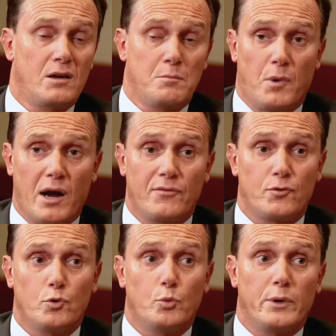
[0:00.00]
In my
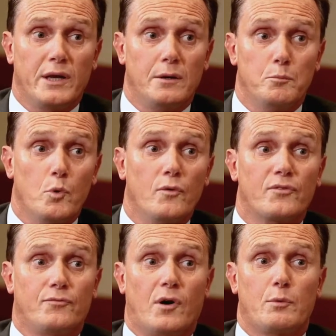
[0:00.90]
view, we
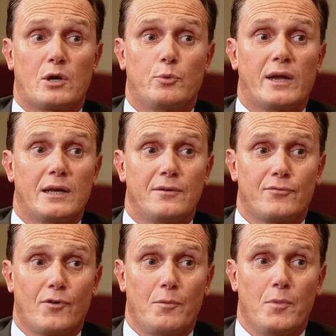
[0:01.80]
moved very quickly
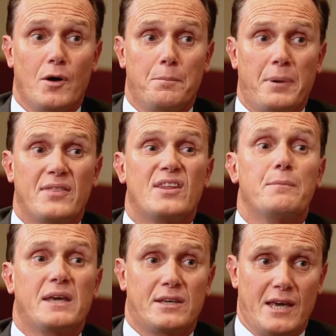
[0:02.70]
from a
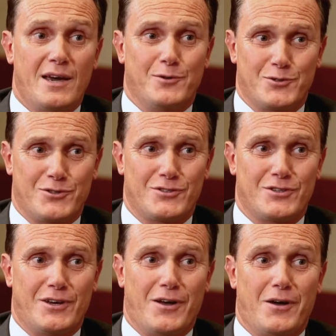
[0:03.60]
pandemic
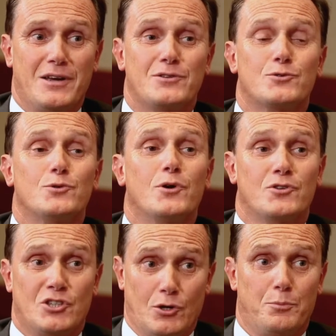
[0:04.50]
chaos uh, into
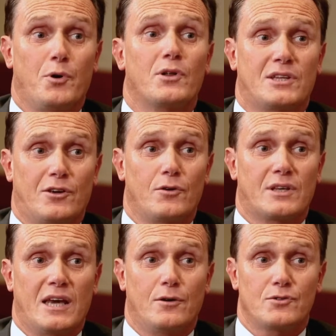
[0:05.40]
a geopolitical
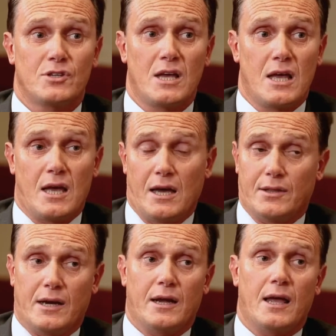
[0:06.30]
chaos.
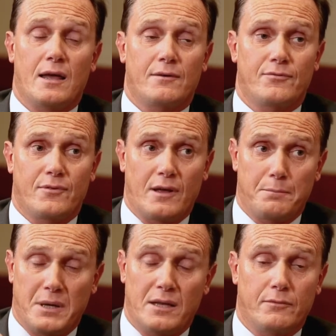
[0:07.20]
And there have
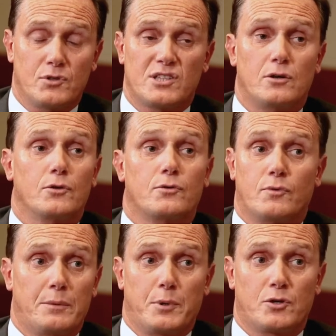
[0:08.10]
been, I would say, a lot
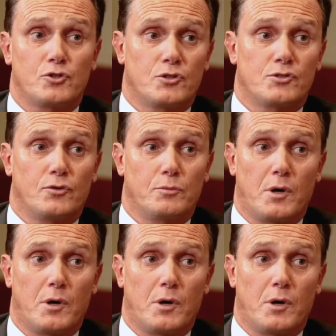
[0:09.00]
of repercussions on the